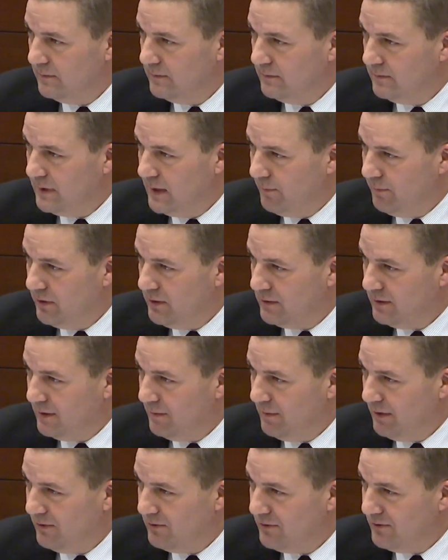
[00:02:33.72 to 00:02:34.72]
Deputy City
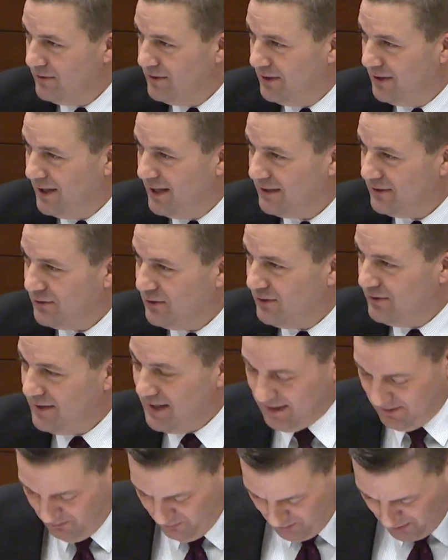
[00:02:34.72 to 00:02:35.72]
Manager DeCoster,
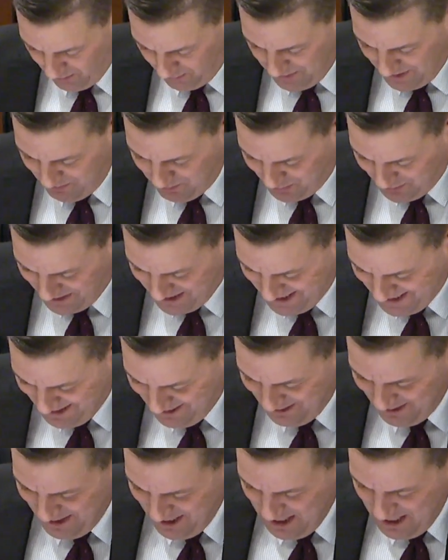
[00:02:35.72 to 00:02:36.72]
that we'll be
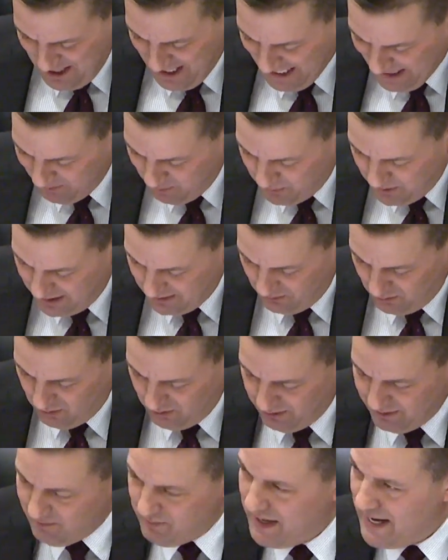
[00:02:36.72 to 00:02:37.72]
bringing a bid
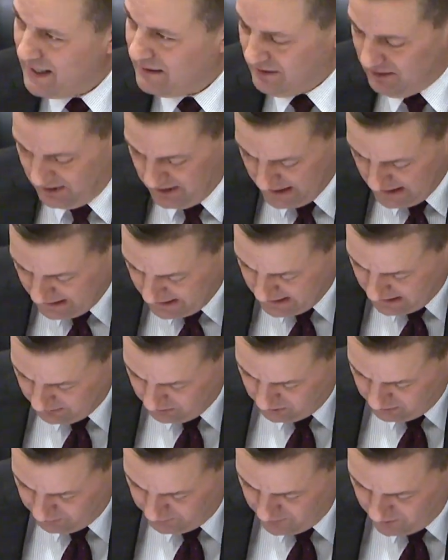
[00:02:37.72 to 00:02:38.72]
award back to City
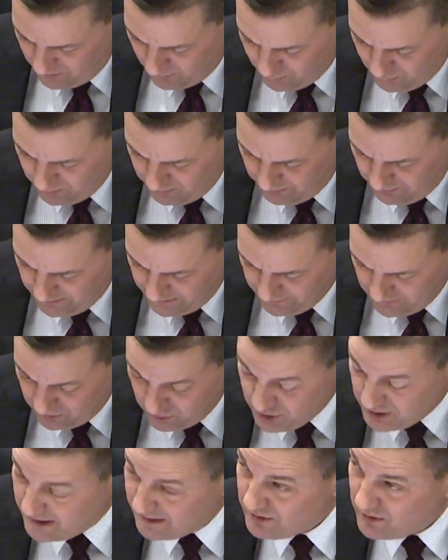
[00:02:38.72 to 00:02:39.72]
Council for their approval at the
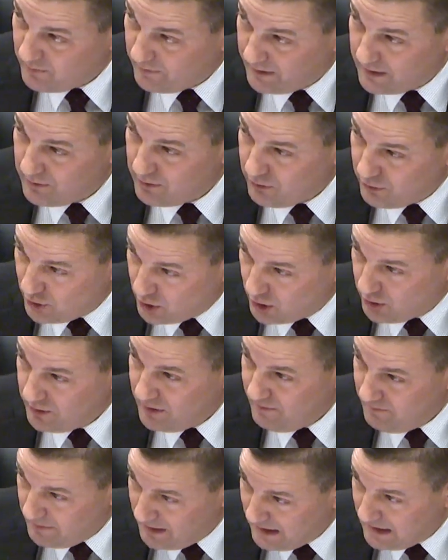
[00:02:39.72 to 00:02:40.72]
January 3rd
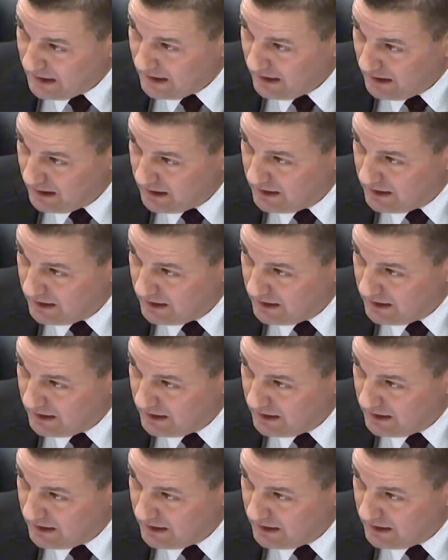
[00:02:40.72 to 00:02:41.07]
meeting.